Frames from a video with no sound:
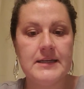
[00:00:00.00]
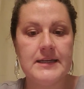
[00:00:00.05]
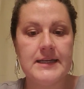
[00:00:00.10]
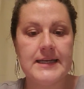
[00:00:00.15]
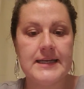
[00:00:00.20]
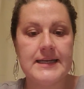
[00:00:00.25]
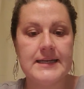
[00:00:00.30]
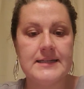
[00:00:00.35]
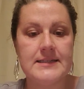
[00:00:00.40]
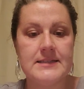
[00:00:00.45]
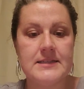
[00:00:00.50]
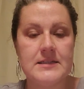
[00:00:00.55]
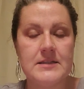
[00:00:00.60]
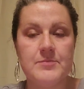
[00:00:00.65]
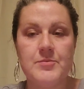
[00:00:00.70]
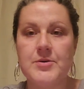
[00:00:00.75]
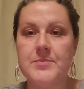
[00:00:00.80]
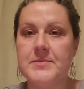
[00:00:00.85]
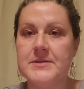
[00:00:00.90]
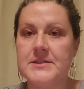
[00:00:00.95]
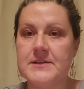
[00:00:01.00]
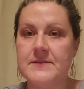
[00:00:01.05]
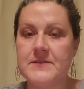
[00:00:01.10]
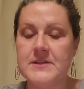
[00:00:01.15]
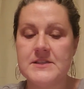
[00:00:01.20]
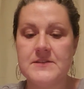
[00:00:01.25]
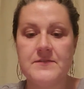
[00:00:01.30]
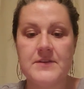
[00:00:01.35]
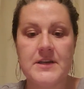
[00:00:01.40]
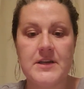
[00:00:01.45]
and the purpose of
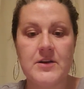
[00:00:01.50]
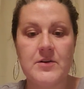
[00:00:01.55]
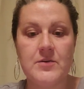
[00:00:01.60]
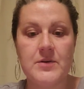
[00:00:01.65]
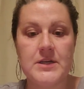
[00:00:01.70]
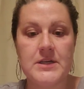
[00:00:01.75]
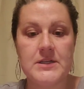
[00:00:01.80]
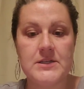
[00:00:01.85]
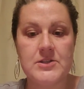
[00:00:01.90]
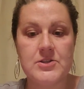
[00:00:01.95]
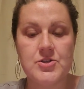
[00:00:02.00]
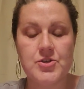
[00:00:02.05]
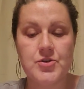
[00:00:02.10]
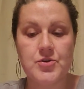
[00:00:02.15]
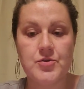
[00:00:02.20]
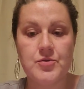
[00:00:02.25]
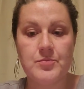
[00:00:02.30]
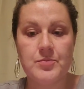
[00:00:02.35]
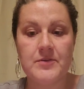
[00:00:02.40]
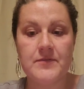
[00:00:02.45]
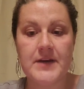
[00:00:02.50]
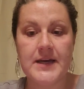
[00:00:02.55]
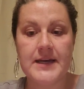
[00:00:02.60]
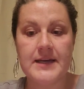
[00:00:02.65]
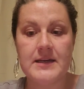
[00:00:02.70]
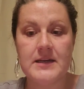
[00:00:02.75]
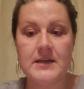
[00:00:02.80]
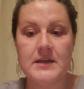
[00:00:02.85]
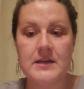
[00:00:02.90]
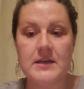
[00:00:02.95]
this video is to
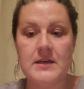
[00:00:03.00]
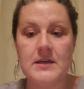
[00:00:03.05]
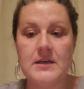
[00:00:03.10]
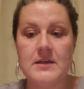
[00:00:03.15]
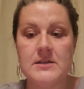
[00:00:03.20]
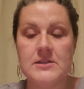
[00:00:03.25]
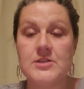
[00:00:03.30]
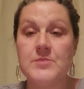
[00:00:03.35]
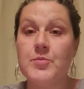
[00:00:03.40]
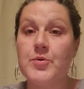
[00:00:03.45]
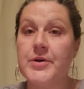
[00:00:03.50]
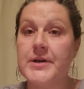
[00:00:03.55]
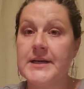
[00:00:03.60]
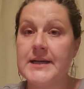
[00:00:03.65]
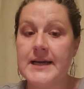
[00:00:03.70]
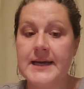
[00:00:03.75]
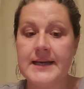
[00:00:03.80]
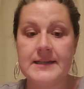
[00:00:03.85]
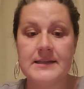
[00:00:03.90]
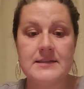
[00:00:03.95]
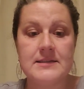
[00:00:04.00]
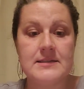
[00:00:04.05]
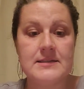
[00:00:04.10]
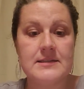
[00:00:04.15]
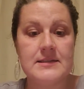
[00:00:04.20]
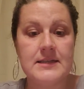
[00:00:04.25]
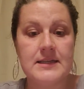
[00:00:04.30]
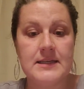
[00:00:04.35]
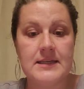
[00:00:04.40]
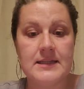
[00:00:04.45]
provide support and guidance
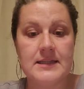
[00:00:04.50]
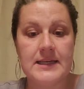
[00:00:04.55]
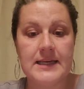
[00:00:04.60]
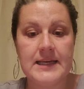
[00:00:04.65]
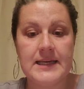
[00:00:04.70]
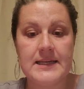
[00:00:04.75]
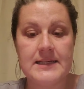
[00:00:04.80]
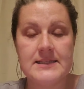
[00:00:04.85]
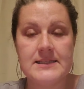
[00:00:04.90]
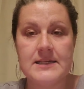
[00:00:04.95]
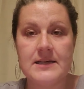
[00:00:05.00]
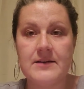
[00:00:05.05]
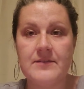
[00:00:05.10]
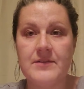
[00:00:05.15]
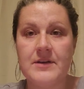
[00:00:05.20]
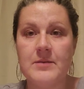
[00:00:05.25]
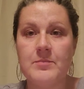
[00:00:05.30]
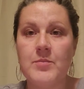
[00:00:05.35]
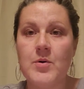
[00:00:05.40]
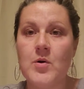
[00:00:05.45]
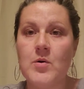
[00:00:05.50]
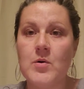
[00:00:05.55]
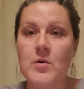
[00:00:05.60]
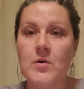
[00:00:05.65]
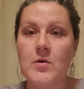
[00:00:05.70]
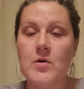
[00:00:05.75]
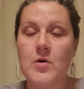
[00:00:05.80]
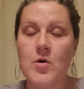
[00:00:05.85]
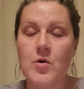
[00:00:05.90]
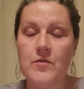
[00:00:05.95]
in the case of a
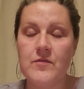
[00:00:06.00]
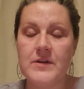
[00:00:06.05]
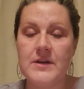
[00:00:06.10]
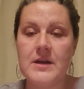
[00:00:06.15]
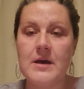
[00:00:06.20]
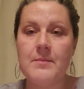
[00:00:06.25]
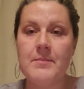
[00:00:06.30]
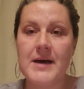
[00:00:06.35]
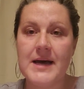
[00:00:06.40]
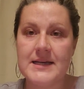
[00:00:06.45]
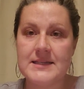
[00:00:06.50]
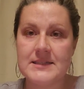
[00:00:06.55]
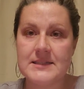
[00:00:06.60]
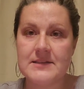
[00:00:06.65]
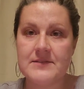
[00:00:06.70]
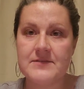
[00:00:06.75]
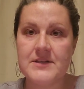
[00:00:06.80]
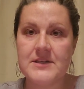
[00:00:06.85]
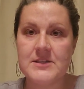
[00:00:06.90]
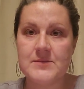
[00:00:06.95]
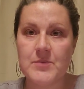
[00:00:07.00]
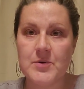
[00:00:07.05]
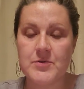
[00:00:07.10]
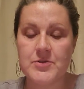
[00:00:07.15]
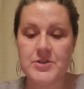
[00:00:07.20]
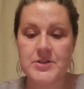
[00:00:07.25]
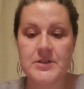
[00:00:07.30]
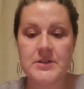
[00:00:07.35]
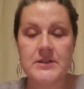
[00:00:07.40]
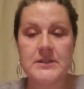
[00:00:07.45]
COVID positive
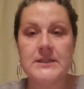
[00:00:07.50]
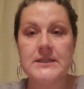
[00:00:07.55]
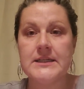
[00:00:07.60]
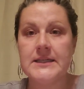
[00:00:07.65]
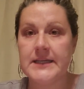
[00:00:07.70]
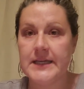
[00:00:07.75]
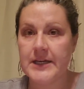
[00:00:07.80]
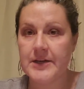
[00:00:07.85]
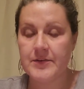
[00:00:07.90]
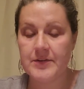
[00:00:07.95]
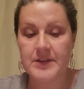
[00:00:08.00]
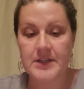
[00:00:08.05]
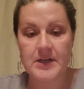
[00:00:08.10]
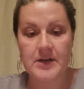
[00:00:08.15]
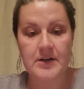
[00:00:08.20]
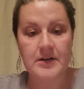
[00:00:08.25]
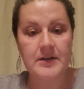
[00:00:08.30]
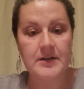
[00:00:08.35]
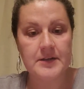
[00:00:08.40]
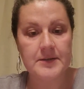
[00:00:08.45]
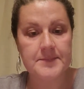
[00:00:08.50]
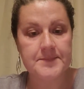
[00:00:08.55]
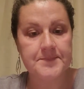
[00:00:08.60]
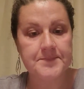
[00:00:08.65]
exposure here at the ARC.